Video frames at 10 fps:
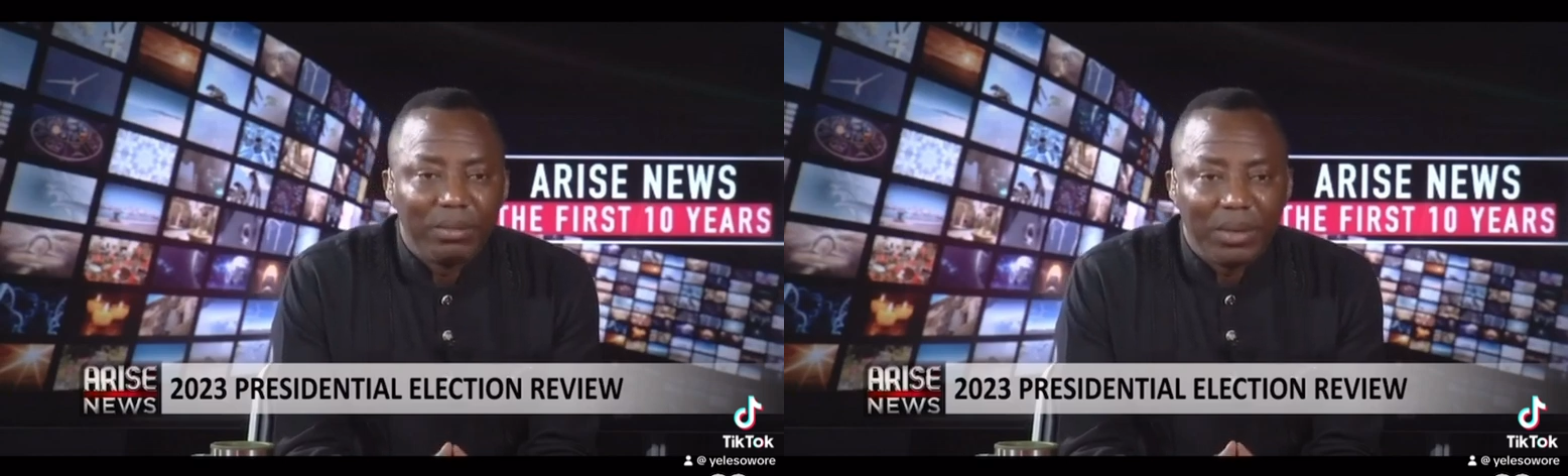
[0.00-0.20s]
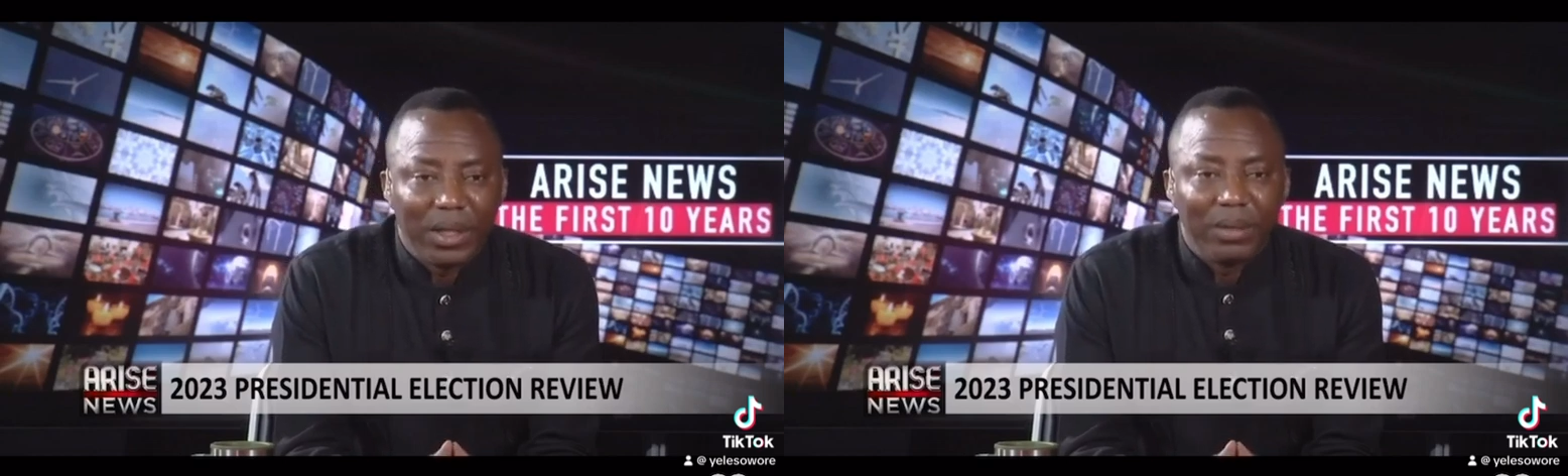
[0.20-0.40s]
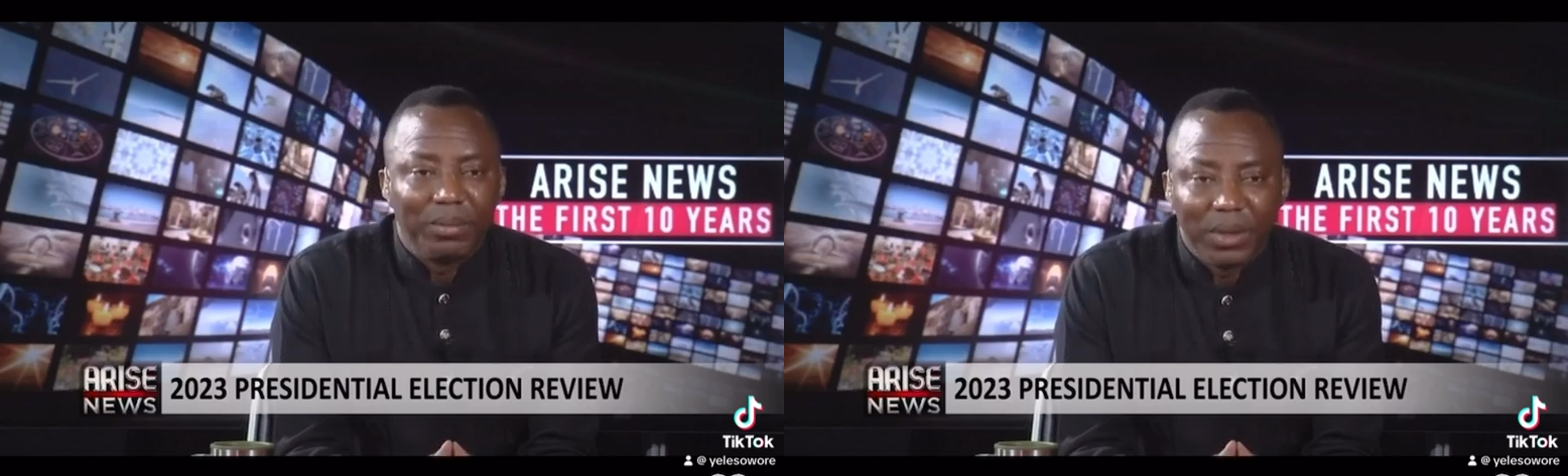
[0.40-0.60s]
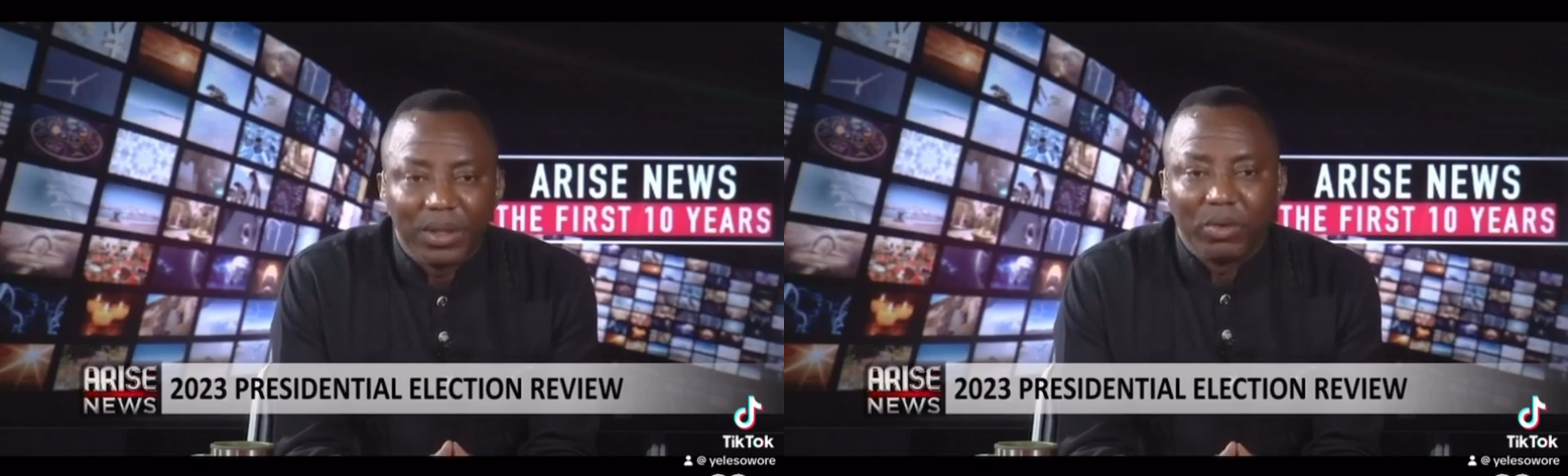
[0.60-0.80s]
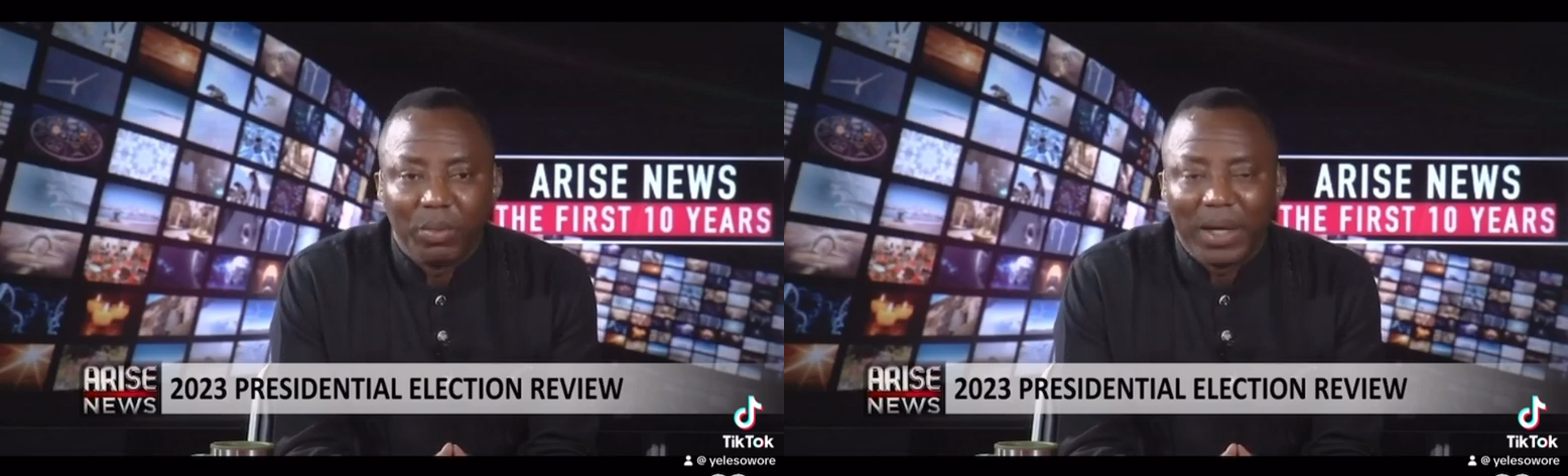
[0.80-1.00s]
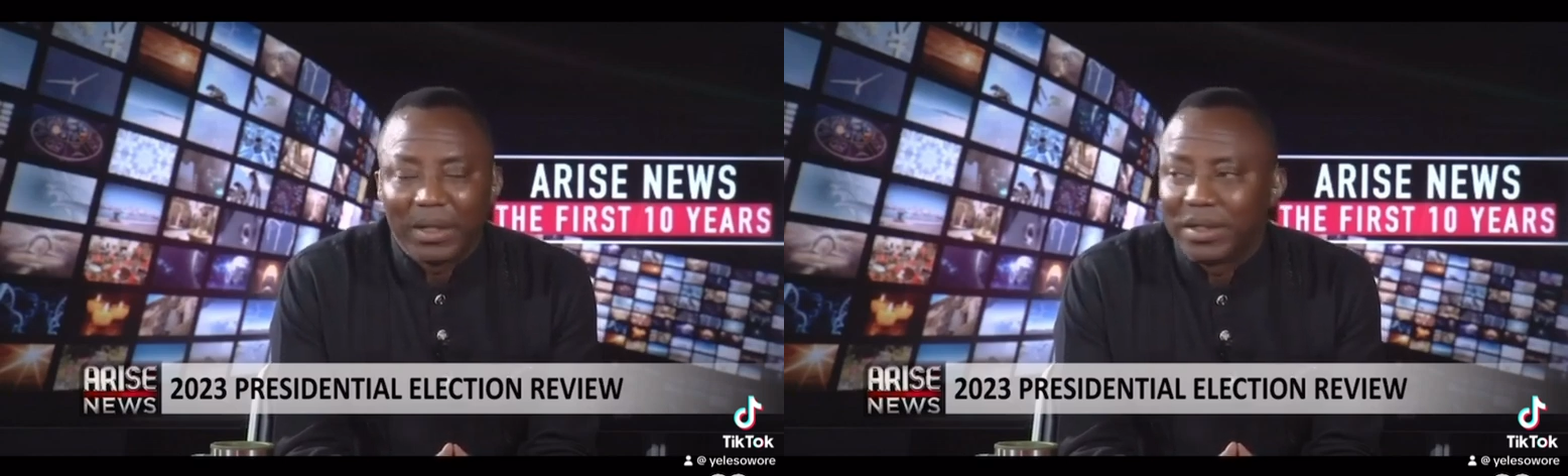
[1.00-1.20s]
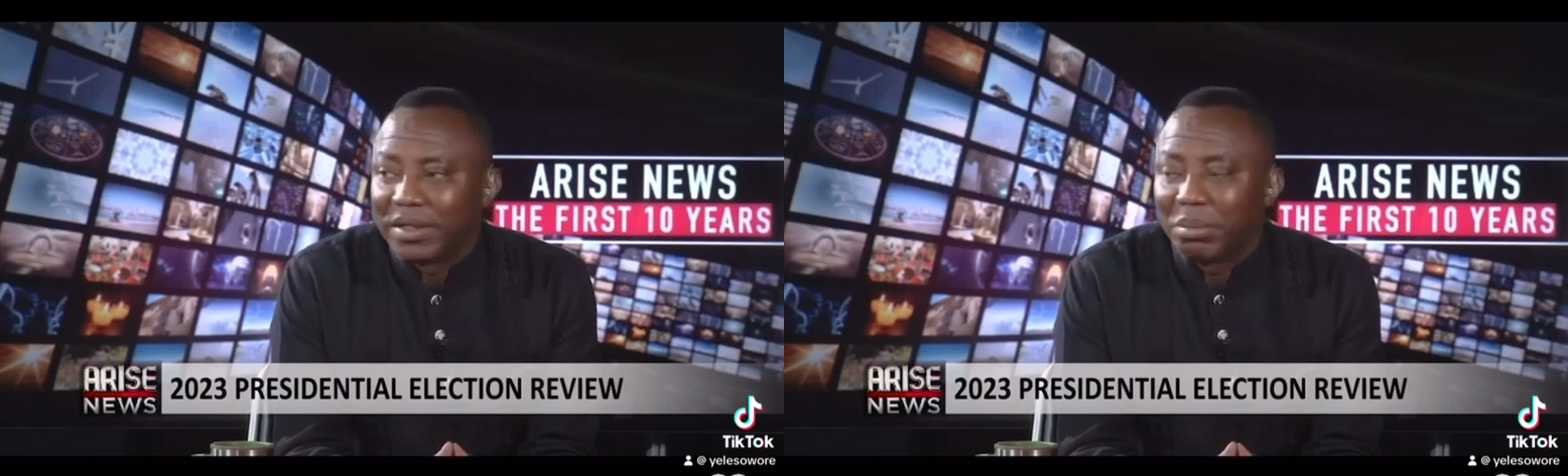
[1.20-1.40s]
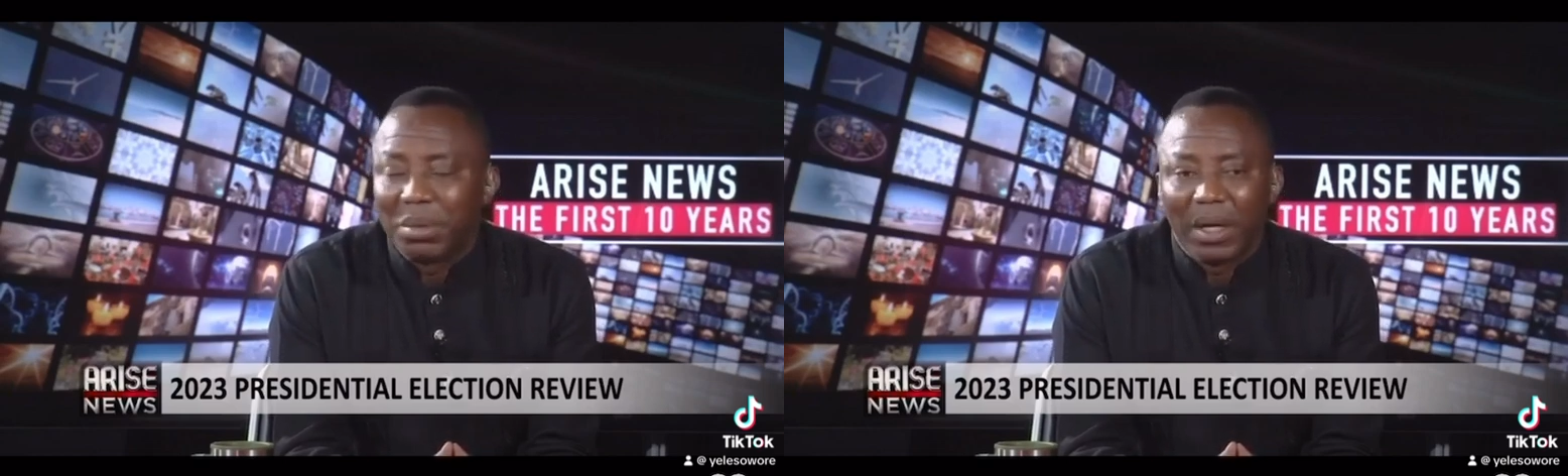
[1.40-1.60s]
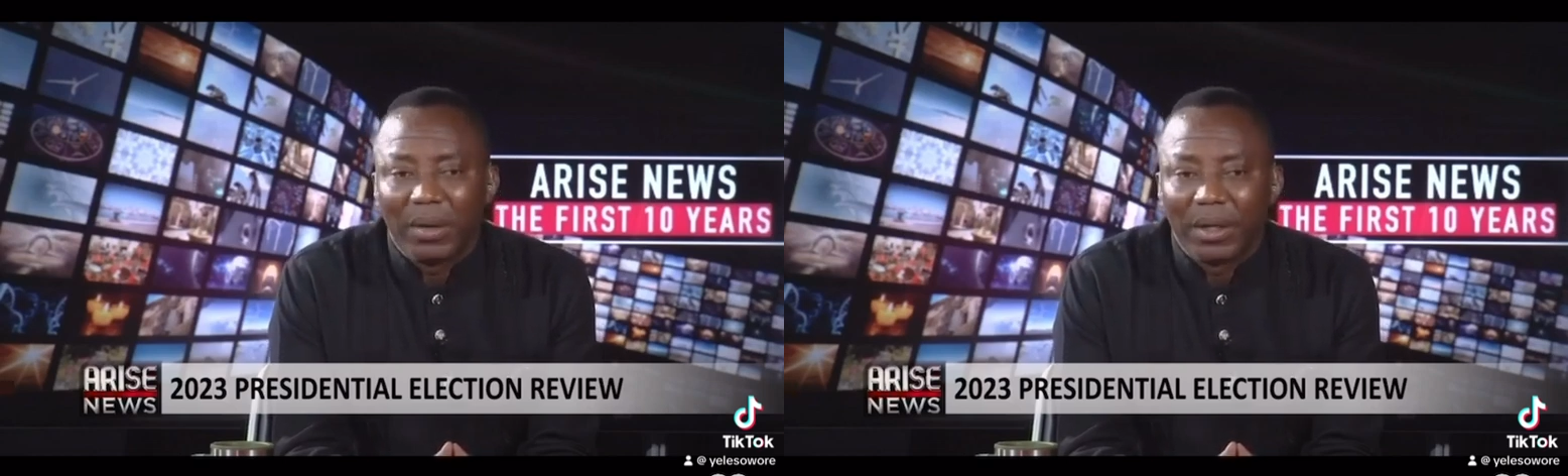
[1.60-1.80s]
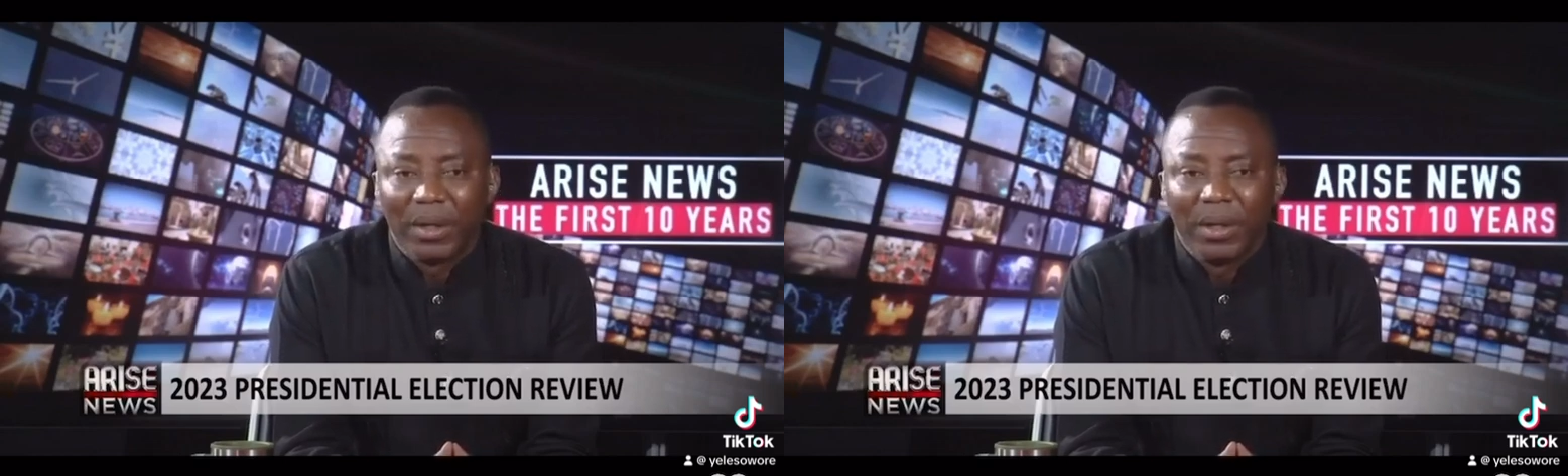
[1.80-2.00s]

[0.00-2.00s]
by political parties in power.